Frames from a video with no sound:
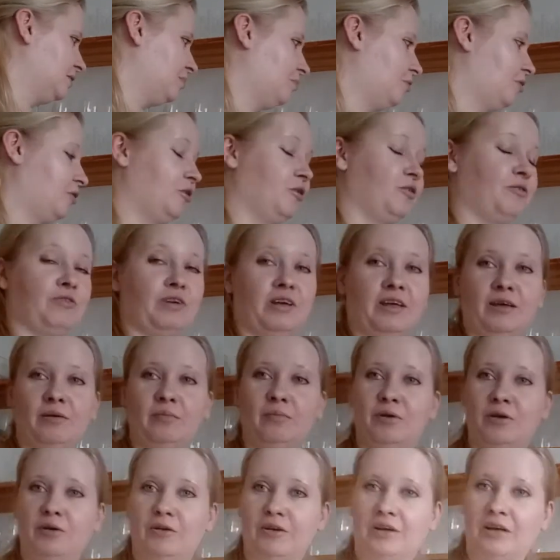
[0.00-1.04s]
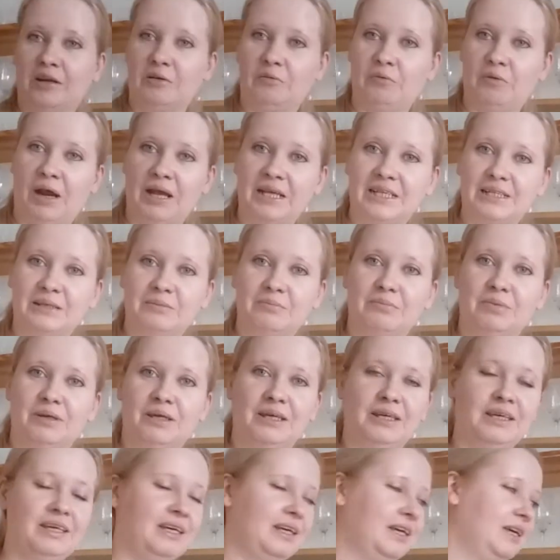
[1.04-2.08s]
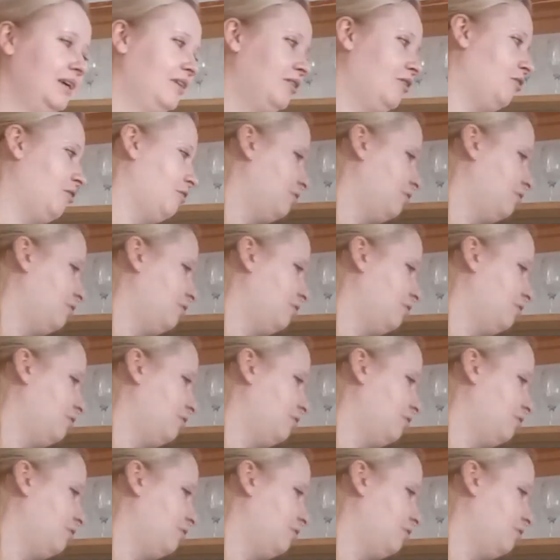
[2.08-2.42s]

more of an American recipe of